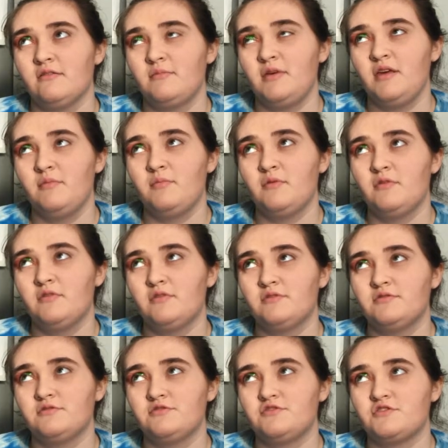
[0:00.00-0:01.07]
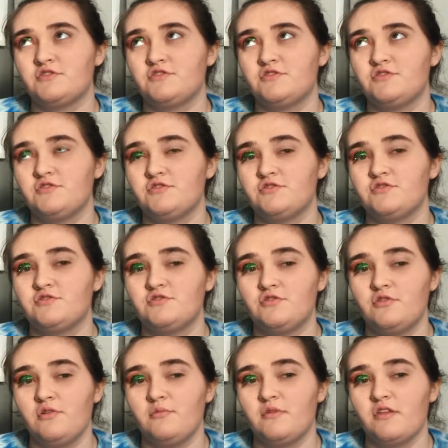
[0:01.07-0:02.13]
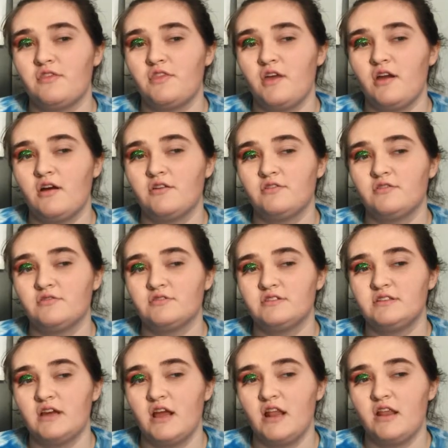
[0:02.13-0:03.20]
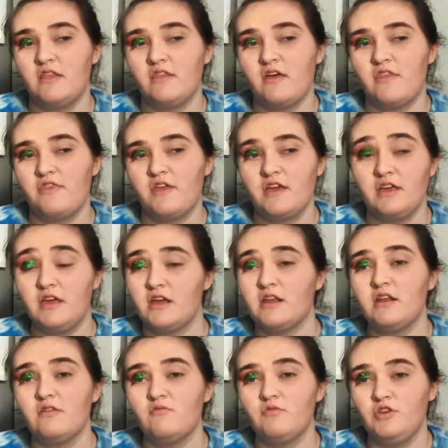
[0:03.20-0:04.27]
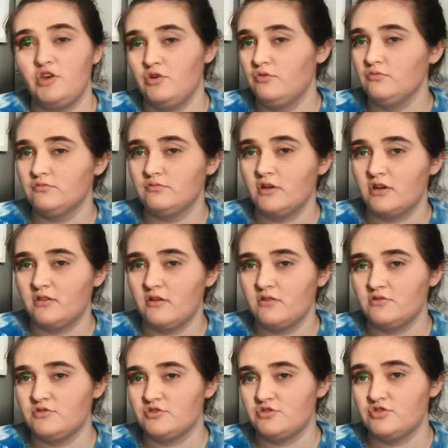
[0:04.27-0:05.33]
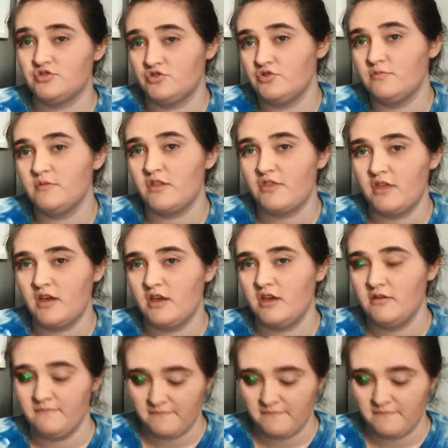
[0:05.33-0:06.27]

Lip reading: people just assume that they understand and that they get you. Like, they just assume that they